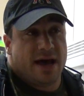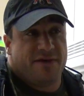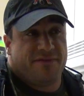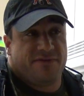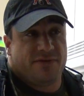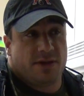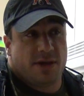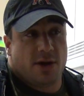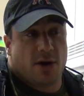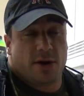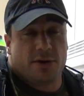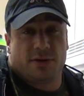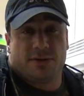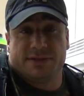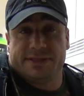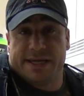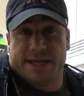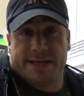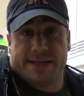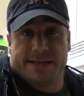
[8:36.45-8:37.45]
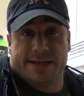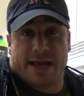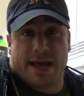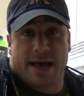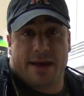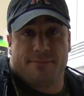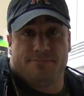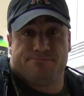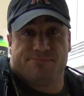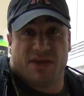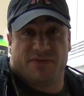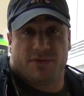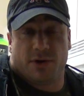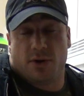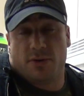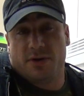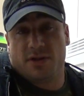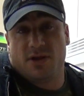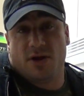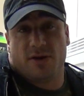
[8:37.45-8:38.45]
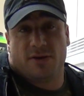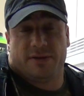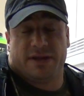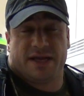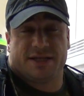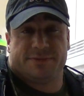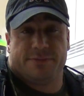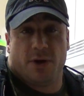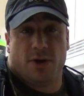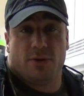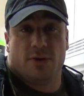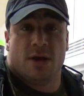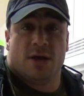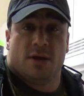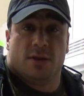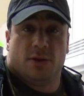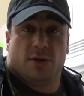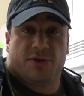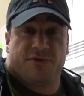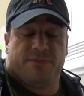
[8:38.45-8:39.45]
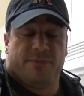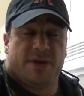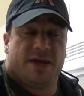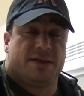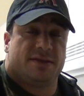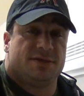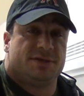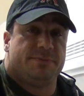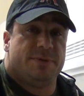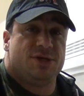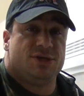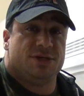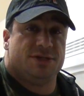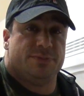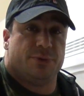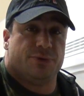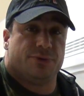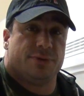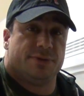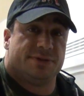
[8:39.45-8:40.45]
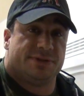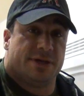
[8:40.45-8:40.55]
for the Arnold, and if you're going to the Arnold Expo, look for me at the Species booth.